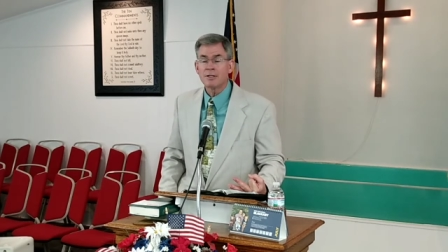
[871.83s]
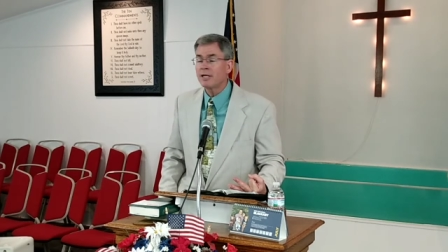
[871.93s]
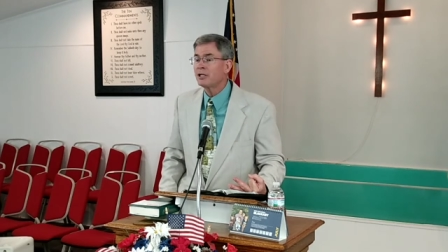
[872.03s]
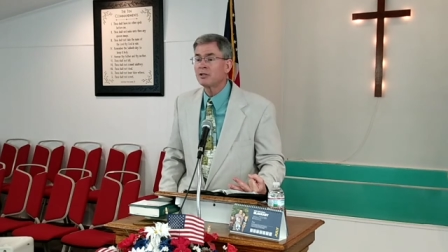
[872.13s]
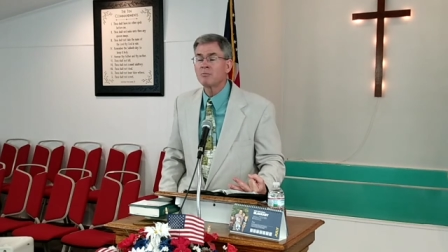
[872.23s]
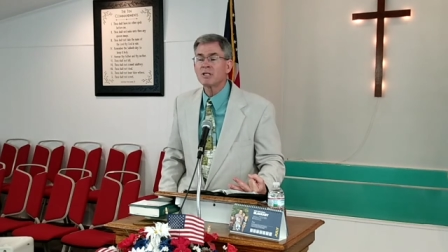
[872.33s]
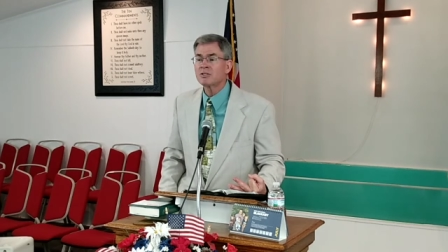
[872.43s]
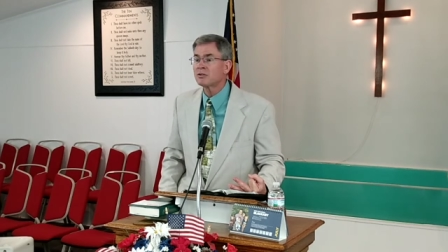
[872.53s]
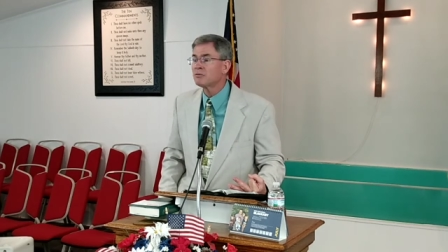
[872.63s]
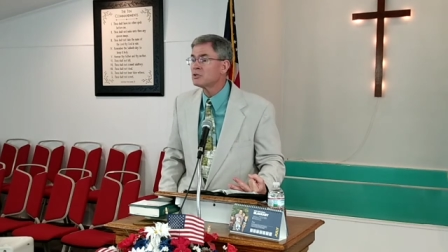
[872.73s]
That in the
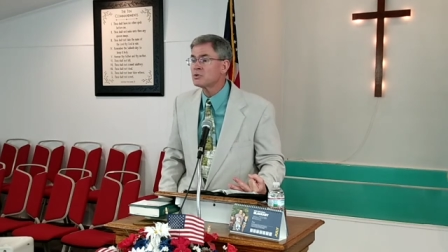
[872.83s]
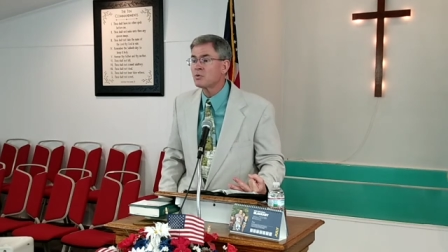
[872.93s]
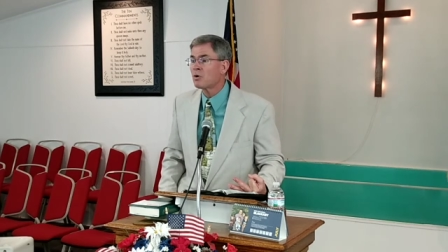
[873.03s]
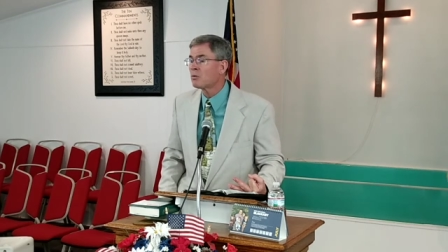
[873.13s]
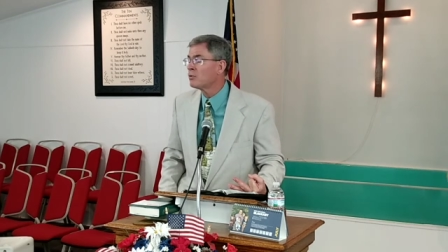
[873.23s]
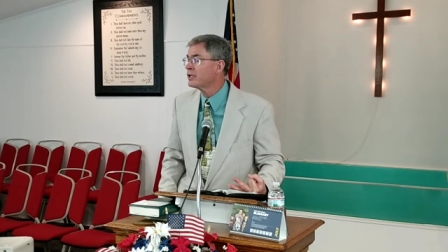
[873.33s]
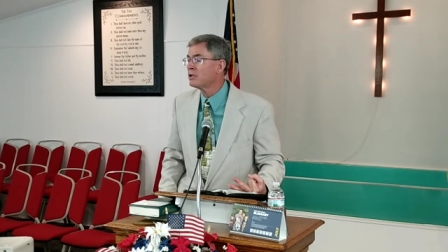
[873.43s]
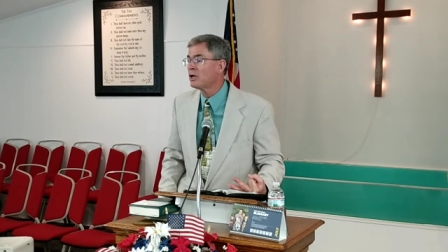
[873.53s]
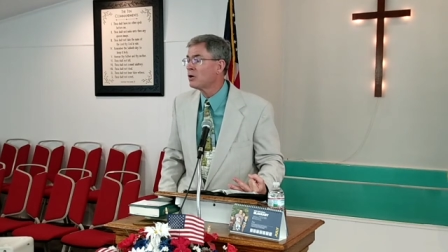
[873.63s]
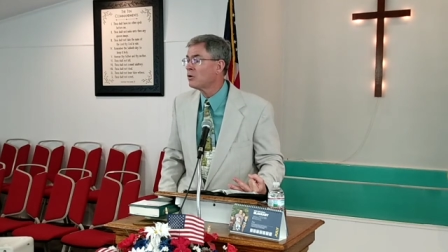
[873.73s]
midst of the storm, we
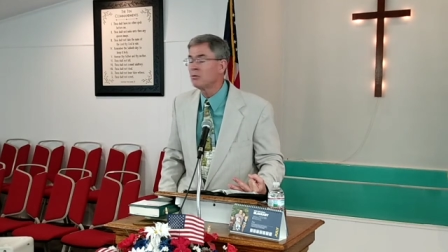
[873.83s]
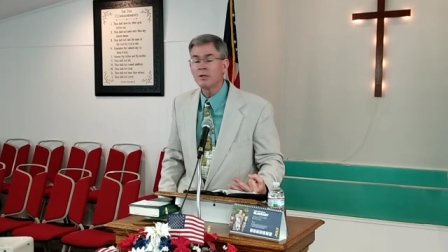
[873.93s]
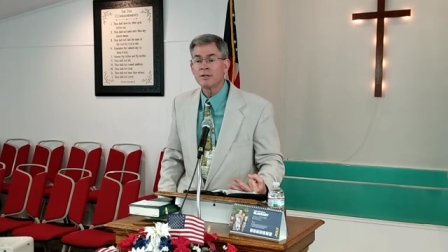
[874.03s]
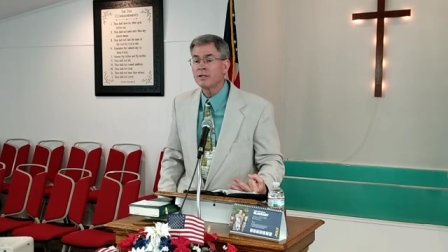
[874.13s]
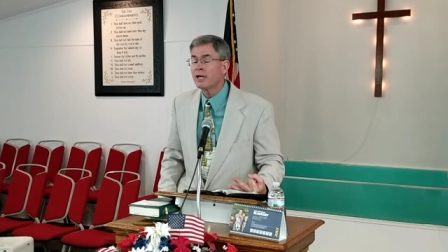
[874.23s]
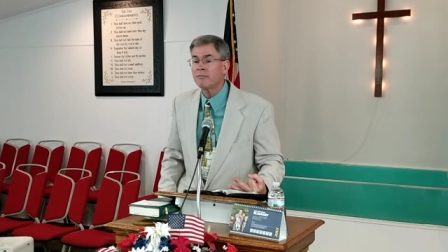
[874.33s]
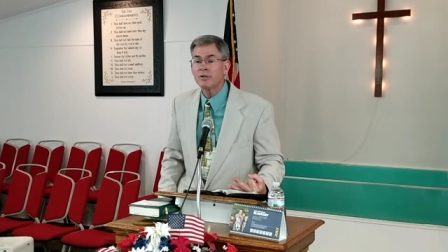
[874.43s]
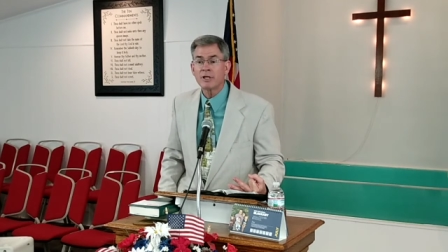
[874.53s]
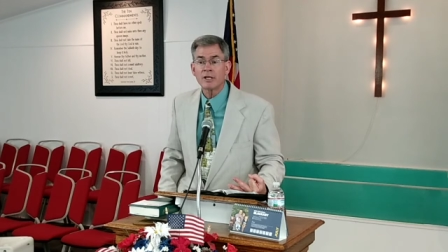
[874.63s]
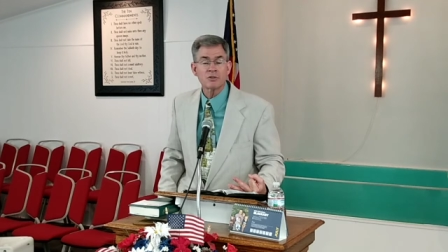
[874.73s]
can know that
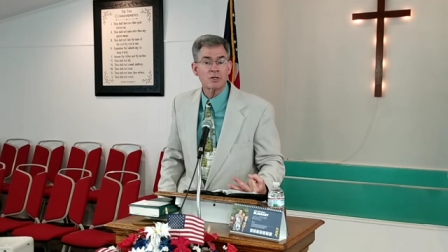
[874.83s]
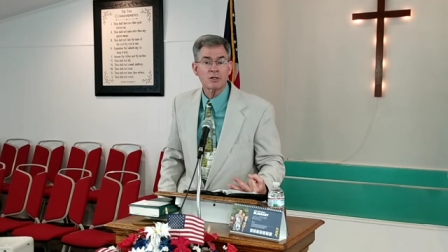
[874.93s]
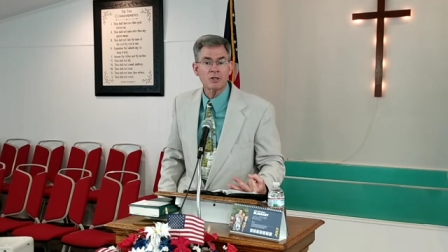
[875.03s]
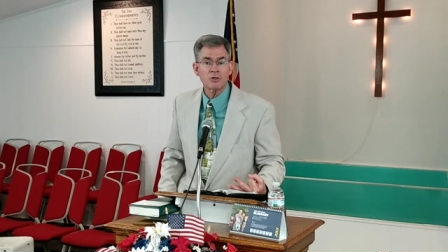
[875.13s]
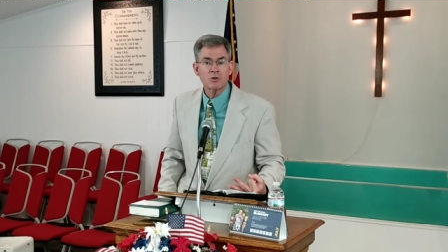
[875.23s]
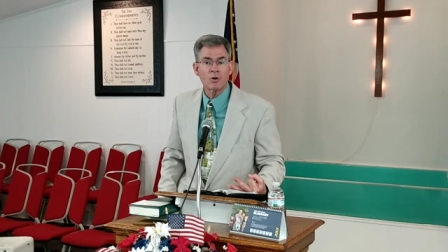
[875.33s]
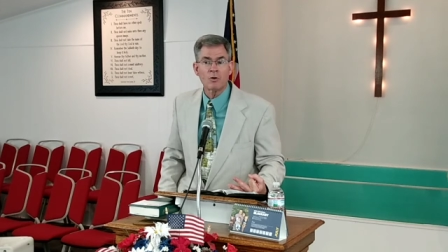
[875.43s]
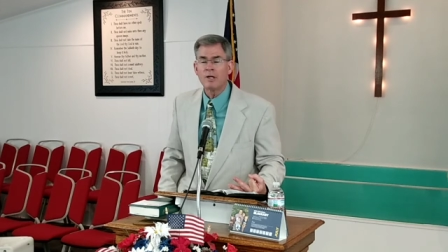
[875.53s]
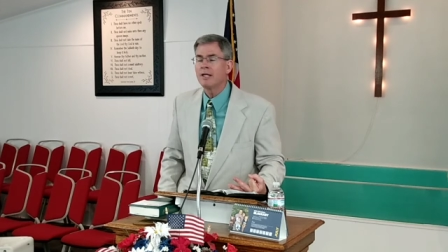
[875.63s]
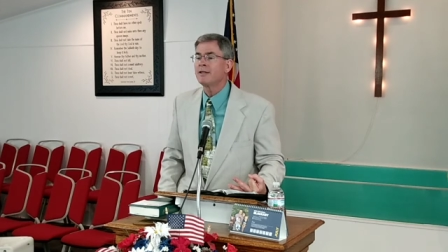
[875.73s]
everything is under
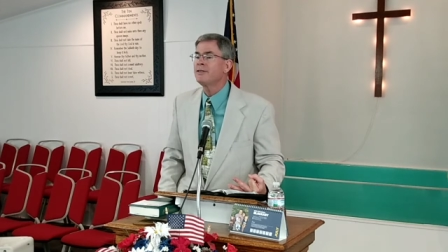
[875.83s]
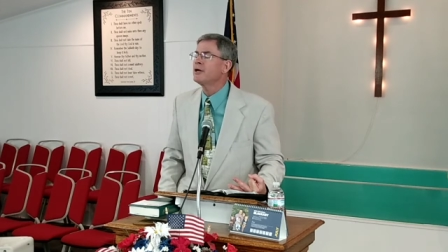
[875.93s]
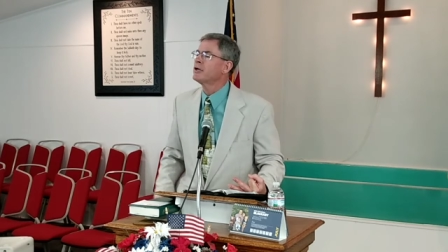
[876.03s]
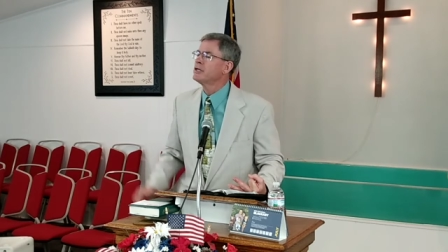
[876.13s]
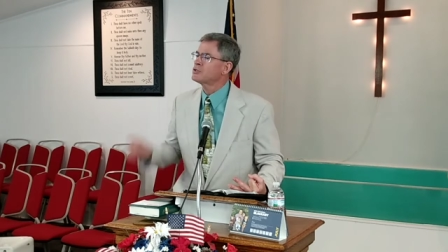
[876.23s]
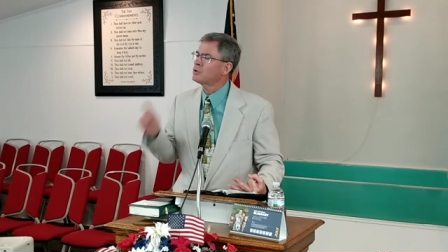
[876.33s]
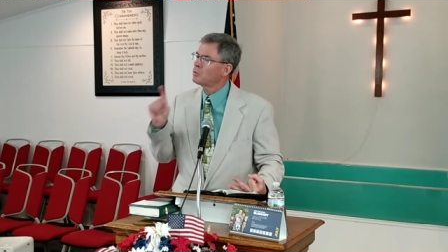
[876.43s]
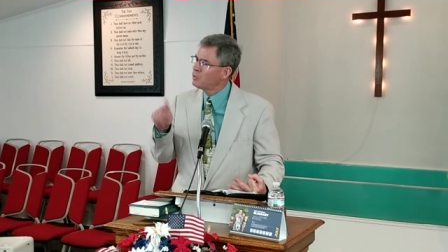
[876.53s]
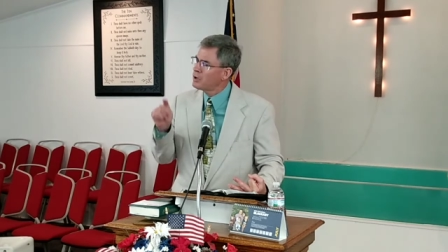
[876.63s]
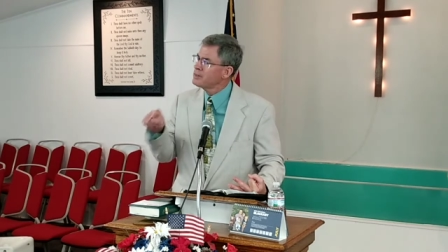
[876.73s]
control. There isn't
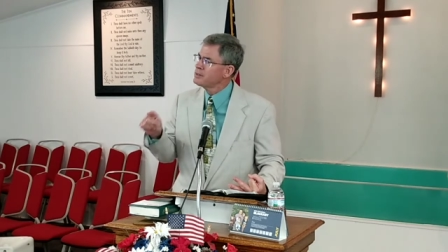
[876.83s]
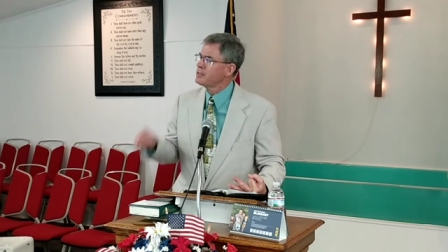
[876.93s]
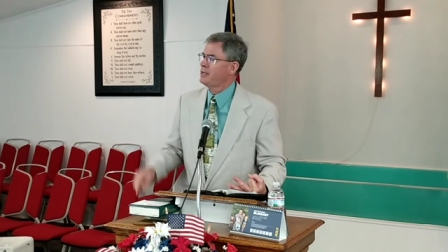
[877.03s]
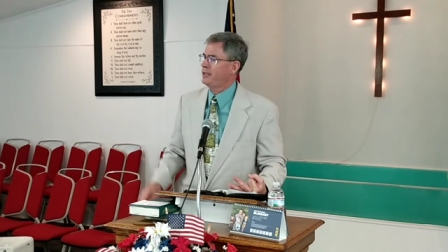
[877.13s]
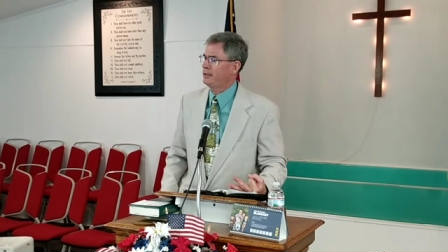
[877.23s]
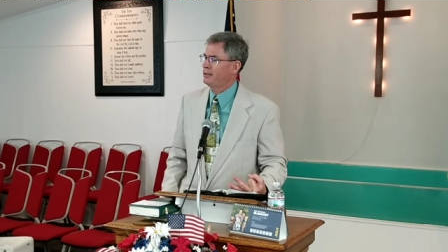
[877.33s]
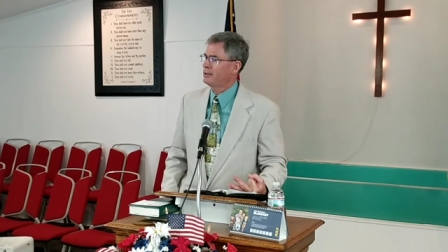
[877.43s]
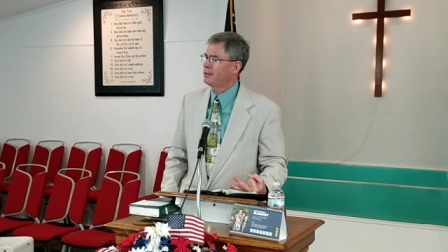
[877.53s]
one thing